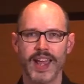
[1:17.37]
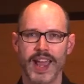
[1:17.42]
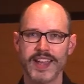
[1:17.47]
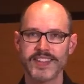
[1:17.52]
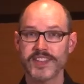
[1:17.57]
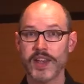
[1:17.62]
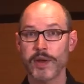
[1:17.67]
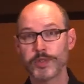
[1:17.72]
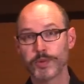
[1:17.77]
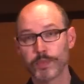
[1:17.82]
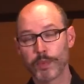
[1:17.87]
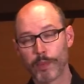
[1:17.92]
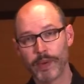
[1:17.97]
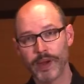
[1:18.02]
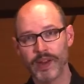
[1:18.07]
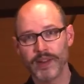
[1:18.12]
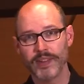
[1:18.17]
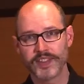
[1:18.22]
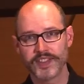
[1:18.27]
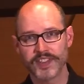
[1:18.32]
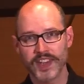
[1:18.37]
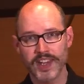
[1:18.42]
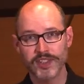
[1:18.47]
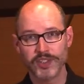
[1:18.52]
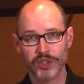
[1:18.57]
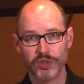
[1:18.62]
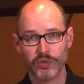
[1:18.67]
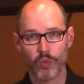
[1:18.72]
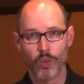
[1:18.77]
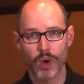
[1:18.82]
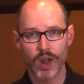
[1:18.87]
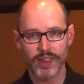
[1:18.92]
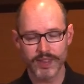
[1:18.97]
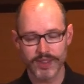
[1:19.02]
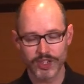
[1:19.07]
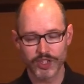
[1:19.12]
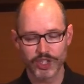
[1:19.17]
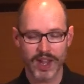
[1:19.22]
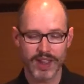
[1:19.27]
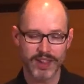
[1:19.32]
As I was preparing this etude, one
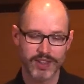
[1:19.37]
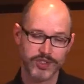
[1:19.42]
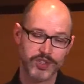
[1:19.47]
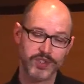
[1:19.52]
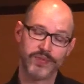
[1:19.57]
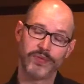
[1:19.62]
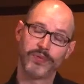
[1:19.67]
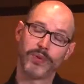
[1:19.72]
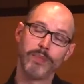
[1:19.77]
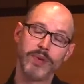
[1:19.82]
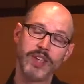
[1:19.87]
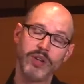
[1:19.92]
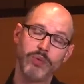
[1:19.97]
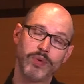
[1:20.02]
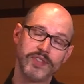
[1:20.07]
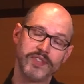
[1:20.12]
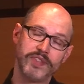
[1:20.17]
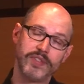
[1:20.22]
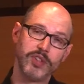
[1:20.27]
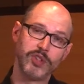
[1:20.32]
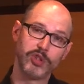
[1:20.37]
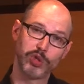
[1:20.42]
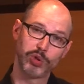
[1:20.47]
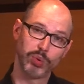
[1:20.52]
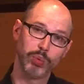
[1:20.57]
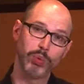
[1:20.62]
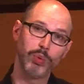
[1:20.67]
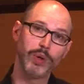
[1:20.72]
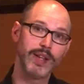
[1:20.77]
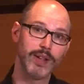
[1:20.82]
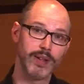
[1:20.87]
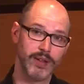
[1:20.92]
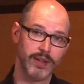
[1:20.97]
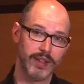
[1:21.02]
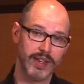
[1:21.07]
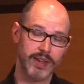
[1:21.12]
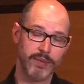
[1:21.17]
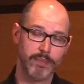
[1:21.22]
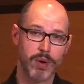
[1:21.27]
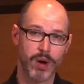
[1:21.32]
of the challenges for me was the
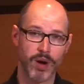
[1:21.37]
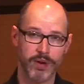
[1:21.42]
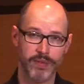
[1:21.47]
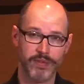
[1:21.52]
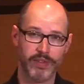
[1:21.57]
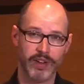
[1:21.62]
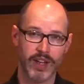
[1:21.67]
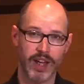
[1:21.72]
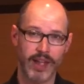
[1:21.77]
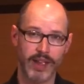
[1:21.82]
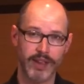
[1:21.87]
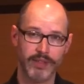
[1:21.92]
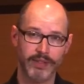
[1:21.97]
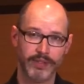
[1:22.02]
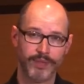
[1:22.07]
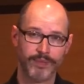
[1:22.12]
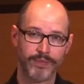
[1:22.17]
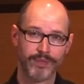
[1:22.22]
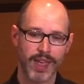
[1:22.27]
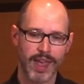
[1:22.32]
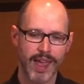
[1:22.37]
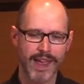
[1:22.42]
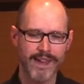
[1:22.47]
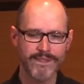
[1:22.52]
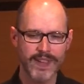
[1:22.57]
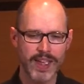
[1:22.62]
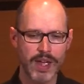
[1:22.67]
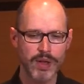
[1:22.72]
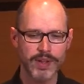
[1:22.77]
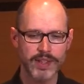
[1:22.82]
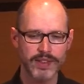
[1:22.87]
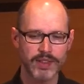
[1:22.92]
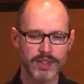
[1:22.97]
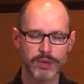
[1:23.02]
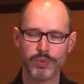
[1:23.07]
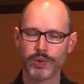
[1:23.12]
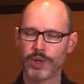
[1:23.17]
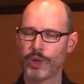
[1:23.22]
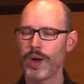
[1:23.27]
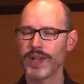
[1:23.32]
trill in bar five. I found at
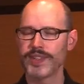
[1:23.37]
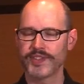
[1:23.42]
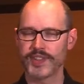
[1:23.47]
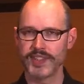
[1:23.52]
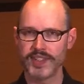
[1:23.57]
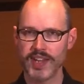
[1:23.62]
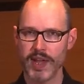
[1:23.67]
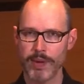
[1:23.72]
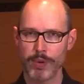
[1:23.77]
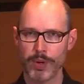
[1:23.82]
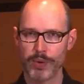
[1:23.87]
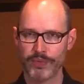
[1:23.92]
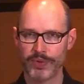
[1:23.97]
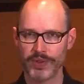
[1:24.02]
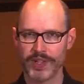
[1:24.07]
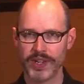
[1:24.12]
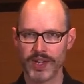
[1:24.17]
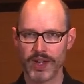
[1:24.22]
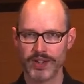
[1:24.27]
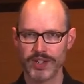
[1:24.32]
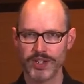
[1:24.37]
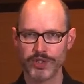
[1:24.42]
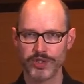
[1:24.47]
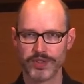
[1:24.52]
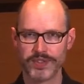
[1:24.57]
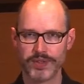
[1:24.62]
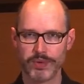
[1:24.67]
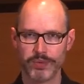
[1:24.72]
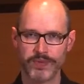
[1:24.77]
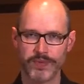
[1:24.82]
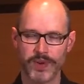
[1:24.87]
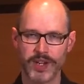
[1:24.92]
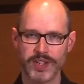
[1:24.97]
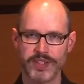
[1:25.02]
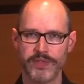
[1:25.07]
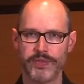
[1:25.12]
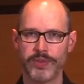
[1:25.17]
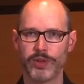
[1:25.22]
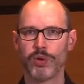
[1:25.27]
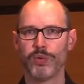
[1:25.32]
the requested tempo for the auditions, it was very
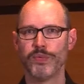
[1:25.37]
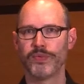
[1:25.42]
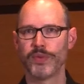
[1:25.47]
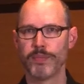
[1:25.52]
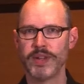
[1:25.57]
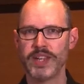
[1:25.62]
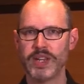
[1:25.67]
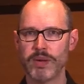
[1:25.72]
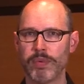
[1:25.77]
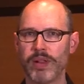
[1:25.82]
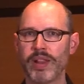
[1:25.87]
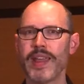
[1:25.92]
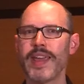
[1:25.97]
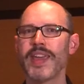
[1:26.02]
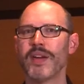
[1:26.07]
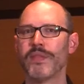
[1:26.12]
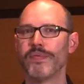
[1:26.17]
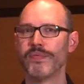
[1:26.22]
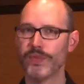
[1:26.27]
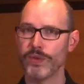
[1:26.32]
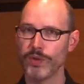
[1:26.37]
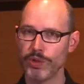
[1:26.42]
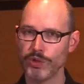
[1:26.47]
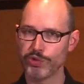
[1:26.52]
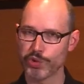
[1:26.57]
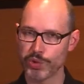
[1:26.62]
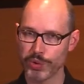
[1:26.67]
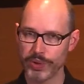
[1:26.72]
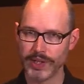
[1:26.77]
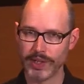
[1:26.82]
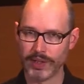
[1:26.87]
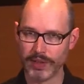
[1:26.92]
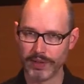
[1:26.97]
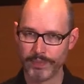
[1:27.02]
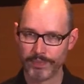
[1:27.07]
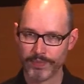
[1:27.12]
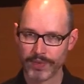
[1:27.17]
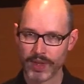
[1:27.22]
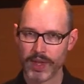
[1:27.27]
difficult for me to play a full trill